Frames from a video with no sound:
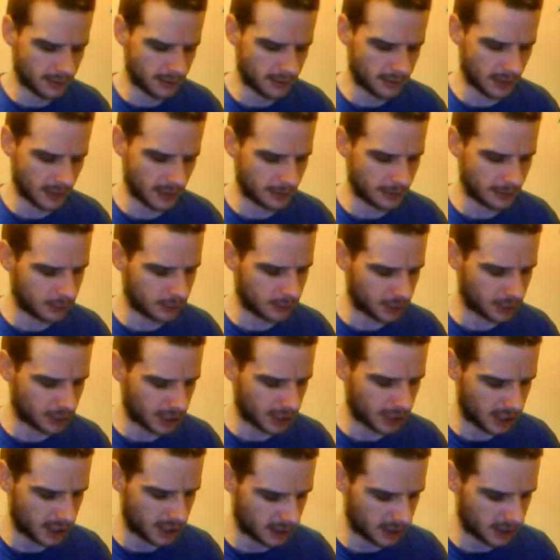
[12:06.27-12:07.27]
Frank
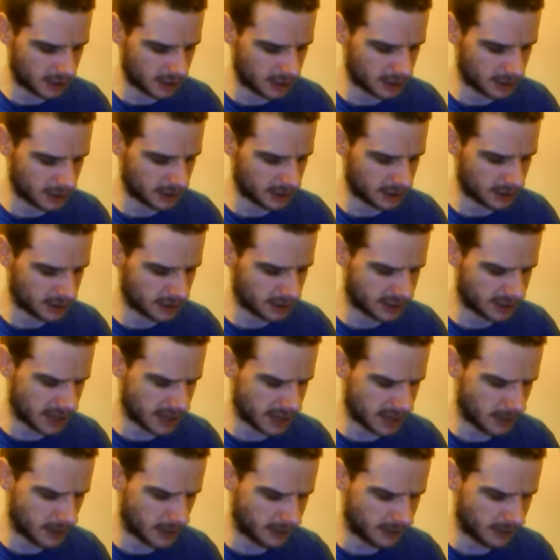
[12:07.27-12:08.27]
Butcher.
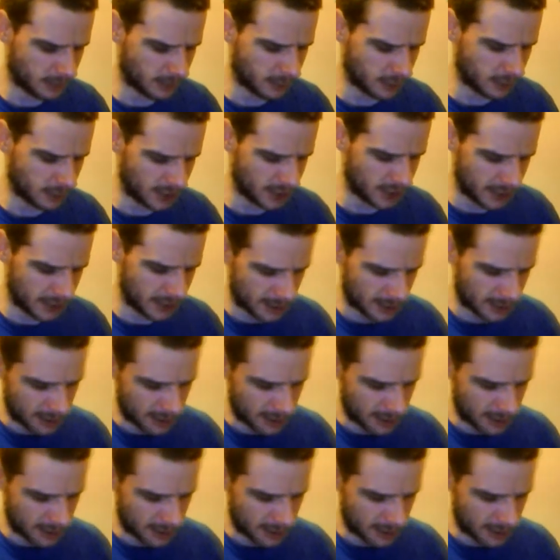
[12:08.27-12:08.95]
Soundwave Butcher.